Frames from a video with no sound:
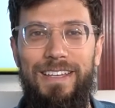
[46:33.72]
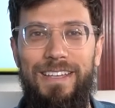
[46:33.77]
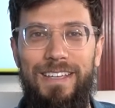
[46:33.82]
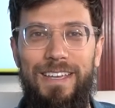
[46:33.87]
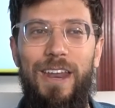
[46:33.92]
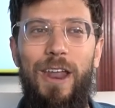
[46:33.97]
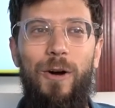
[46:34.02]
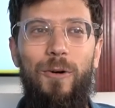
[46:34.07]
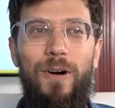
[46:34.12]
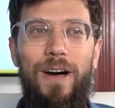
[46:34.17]

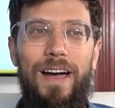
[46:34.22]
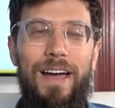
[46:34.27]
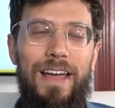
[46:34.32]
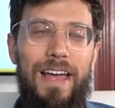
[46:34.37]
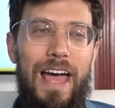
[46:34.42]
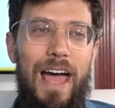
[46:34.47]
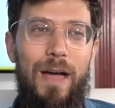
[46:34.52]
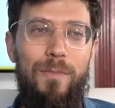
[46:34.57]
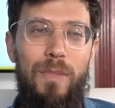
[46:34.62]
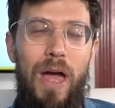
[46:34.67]
you know what?
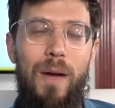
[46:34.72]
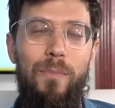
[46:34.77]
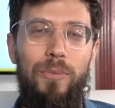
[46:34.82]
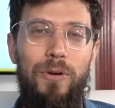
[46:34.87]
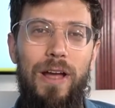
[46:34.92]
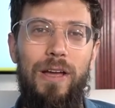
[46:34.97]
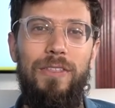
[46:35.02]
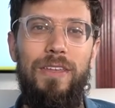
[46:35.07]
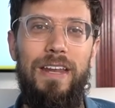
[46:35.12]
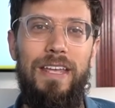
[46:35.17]
I'm
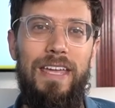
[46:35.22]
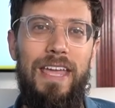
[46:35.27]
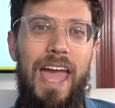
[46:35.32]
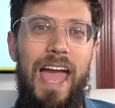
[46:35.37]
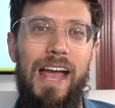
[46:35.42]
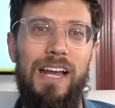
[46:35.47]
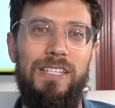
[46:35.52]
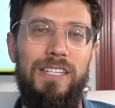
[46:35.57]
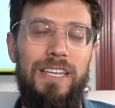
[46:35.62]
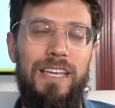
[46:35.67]
proud that he
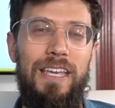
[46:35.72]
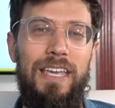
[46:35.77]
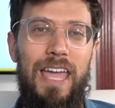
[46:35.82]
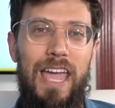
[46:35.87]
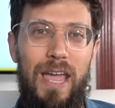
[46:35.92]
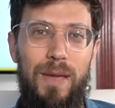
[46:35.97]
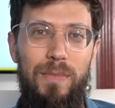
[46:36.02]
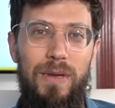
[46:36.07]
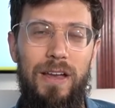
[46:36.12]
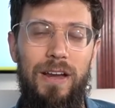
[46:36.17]
actually
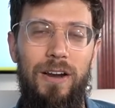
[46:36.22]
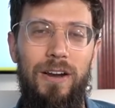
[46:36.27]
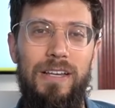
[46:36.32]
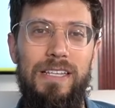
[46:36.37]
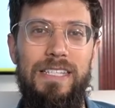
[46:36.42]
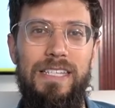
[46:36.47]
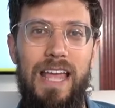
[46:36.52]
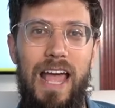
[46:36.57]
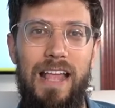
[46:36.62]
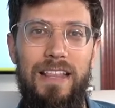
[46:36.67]
came here,
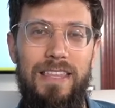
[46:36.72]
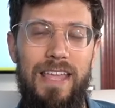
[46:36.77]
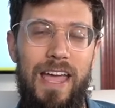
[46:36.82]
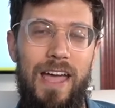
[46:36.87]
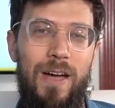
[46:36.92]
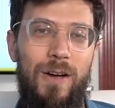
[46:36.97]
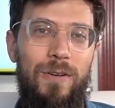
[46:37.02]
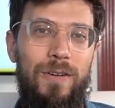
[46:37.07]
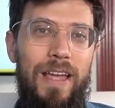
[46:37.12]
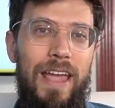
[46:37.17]
sat
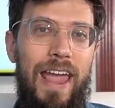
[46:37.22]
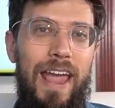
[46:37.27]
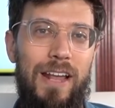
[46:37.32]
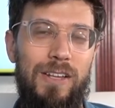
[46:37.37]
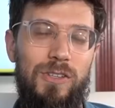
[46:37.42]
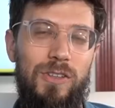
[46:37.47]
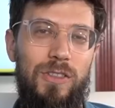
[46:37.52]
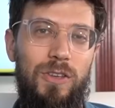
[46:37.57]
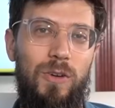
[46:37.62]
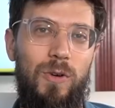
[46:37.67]
down,
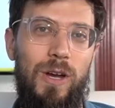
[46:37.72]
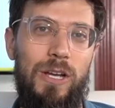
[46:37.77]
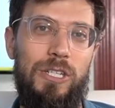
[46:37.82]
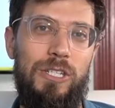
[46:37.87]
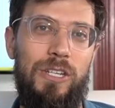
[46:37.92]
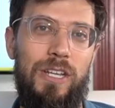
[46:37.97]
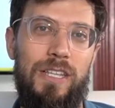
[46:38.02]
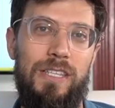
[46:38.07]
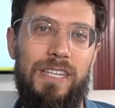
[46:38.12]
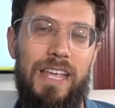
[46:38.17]
answered the
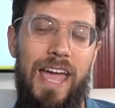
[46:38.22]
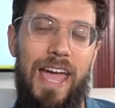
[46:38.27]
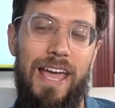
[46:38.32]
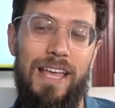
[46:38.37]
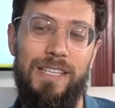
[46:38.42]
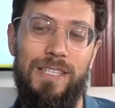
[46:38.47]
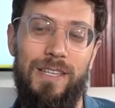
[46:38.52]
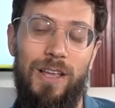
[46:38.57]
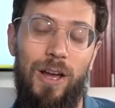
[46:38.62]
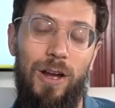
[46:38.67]
questions,
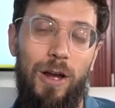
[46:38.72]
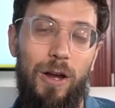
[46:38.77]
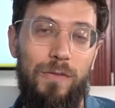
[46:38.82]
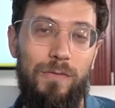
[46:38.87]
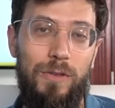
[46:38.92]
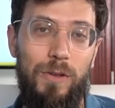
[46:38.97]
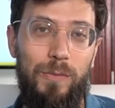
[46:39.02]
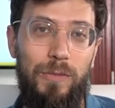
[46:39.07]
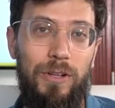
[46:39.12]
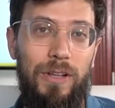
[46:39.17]
as
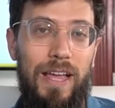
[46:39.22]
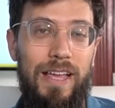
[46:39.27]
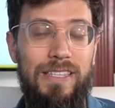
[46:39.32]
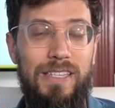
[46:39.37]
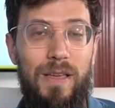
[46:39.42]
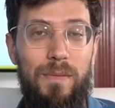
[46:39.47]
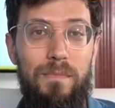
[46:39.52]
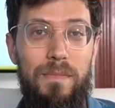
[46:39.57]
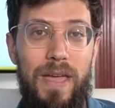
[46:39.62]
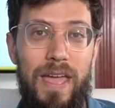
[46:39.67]
uncomfortable as
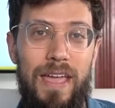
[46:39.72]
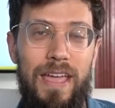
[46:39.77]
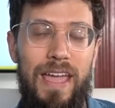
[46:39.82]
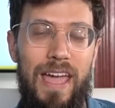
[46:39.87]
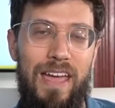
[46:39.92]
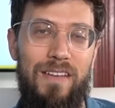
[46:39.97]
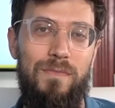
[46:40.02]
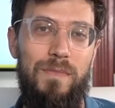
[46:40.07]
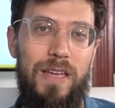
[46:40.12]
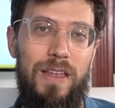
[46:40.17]
it may
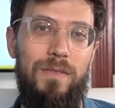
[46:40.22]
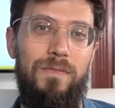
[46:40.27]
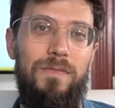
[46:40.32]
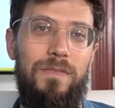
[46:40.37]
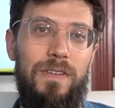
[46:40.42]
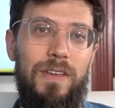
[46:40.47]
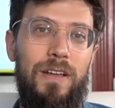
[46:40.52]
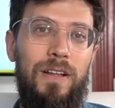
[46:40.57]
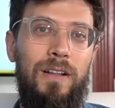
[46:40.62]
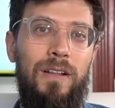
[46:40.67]
have made him
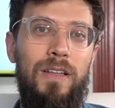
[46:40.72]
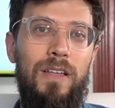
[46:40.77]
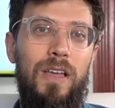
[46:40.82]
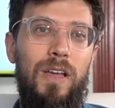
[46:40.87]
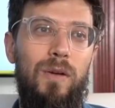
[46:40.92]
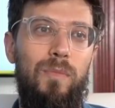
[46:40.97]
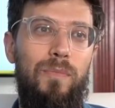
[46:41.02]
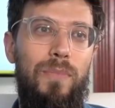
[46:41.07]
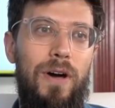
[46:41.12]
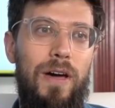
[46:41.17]
feel.
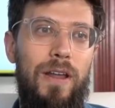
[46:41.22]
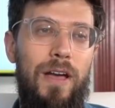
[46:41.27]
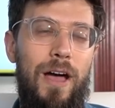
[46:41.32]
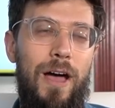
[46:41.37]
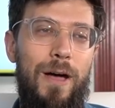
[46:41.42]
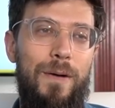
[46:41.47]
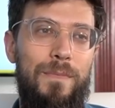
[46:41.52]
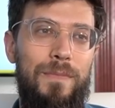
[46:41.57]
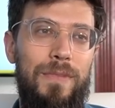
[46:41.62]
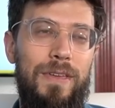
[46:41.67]
But
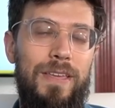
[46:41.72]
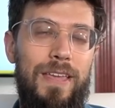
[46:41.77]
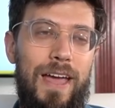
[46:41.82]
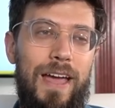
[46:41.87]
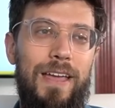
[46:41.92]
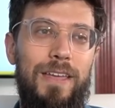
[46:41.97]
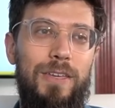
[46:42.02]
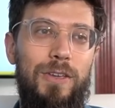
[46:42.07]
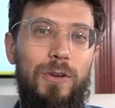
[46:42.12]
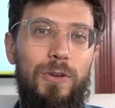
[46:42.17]

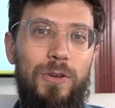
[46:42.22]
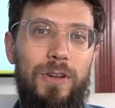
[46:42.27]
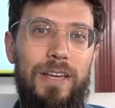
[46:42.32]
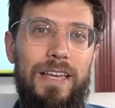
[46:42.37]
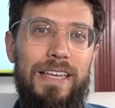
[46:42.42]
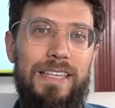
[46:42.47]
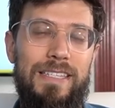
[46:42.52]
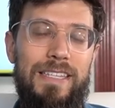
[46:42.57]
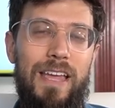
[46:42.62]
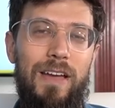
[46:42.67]
yeah,
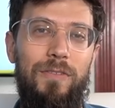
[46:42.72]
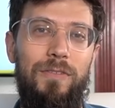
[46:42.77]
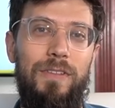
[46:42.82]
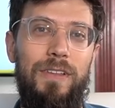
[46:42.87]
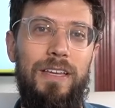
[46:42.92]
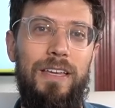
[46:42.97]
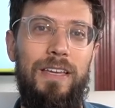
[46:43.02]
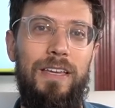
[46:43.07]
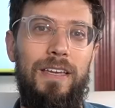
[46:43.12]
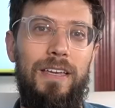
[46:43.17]
Yehuda is
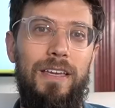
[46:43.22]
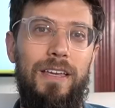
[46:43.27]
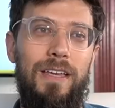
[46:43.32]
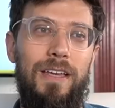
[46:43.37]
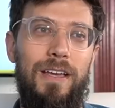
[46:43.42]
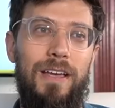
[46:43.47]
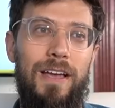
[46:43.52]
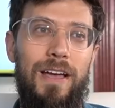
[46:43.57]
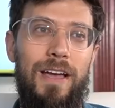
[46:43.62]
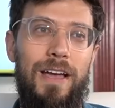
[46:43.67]
definitely
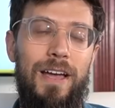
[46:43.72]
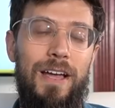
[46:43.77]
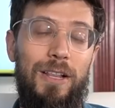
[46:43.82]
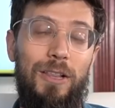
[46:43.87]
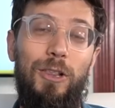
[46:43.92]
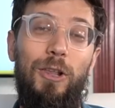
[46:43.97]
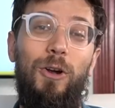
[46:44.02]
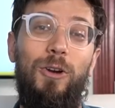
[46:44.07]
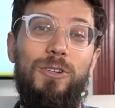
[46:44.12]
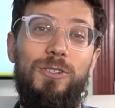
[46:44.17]

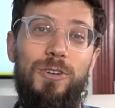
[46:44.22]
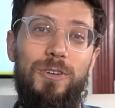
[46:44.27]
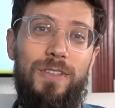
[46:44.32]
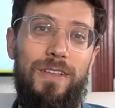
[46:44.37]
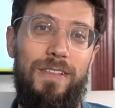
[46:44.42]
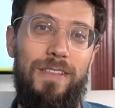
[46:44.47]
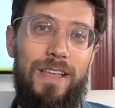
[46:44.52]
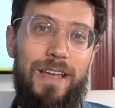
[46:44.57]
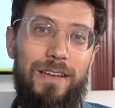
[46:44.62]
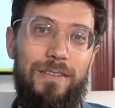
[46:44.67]
larger
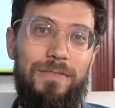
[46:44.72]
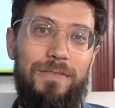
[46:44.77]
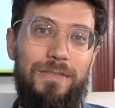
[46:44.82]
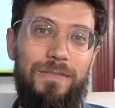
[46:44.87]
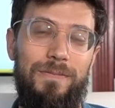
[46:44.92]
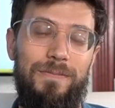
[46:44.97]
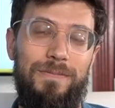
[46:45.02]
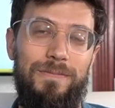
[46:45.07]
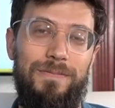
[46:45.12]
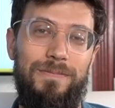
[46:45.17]
than life,
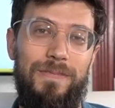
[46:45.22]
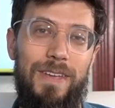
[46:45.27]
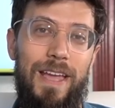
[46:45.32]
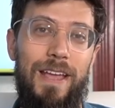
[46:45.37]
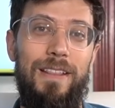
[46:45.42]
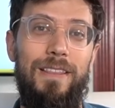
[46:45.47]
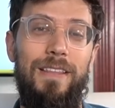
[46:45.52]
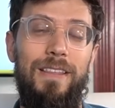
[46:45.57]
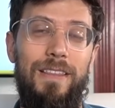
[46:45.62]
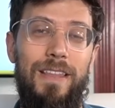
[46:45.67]

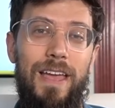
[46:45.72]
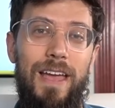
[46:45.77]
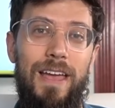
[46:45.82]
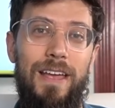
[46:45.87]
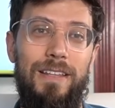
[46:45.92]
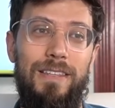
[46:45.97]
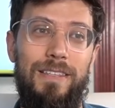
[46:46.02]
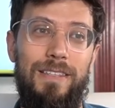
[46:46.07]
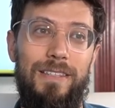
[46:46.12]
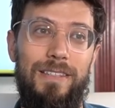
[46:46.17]
and that